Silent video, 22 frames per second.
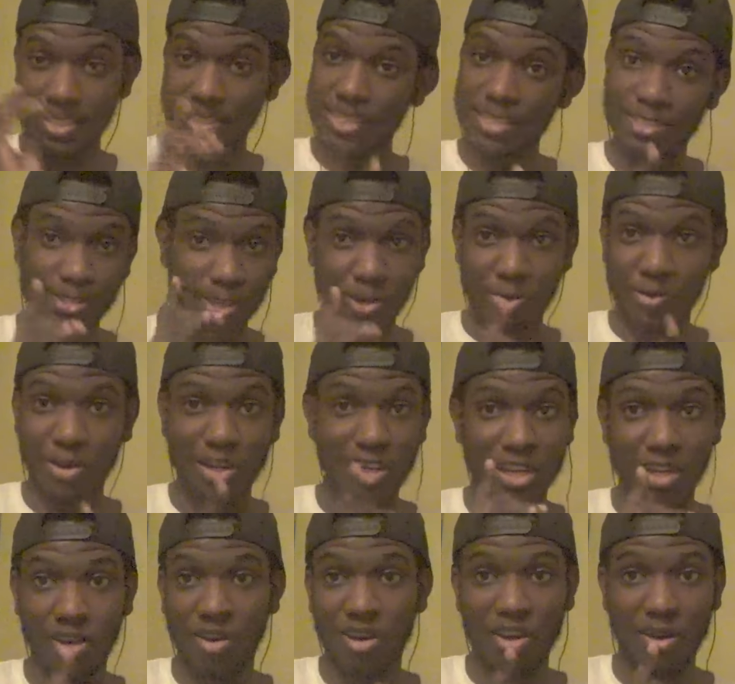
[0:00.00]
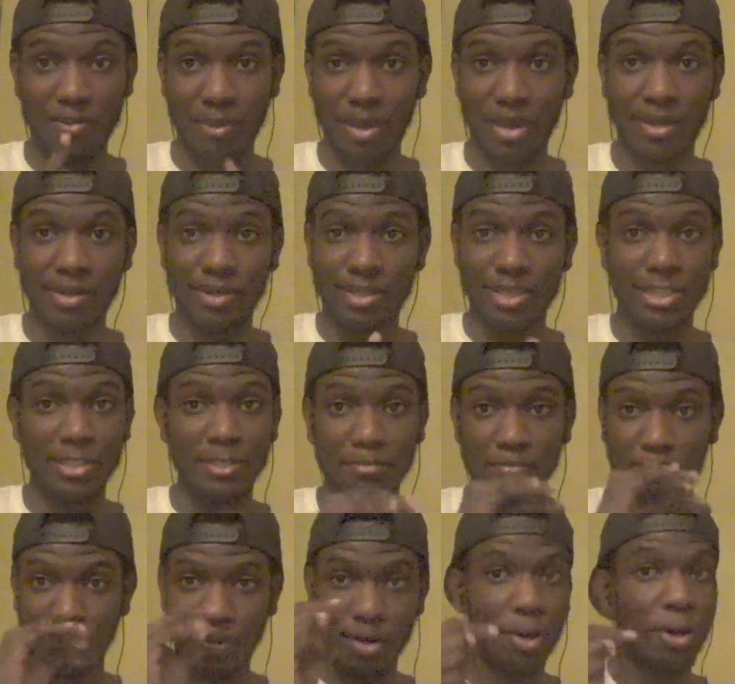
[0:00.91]
this is already automatically
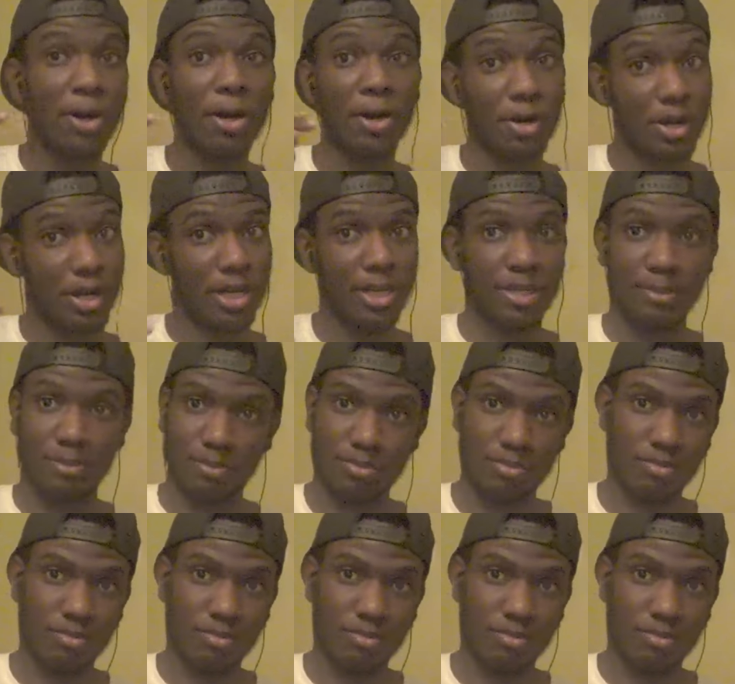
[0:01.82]
on it.